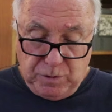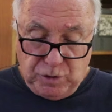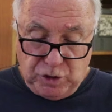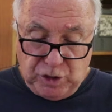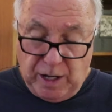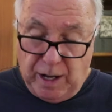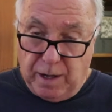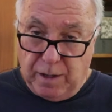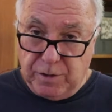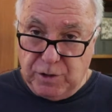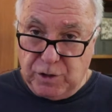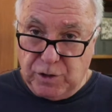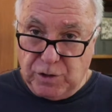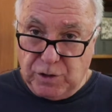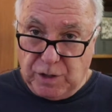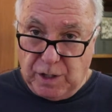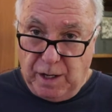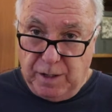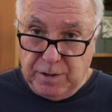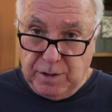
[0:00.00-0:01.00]

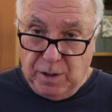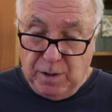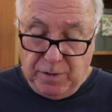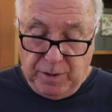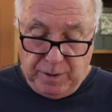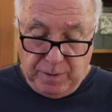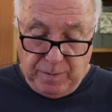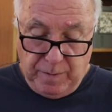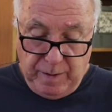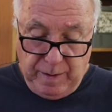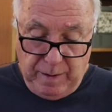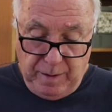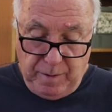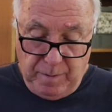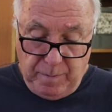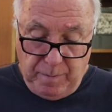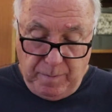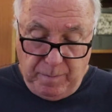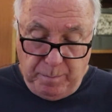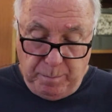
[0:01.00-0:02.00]
challenges the idea that
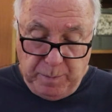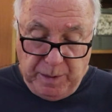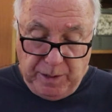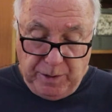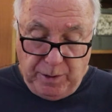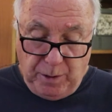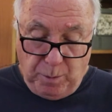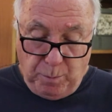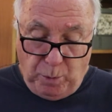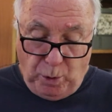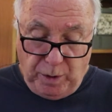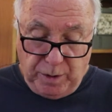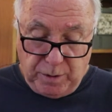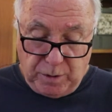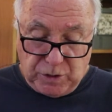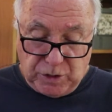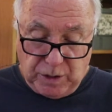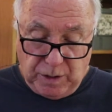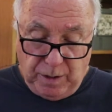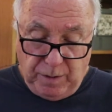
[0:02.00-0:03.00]
men are more
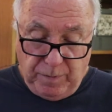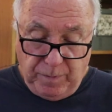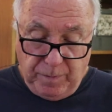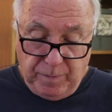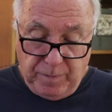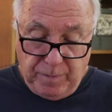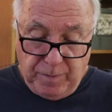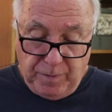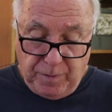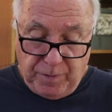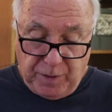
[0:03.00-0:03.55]
interested in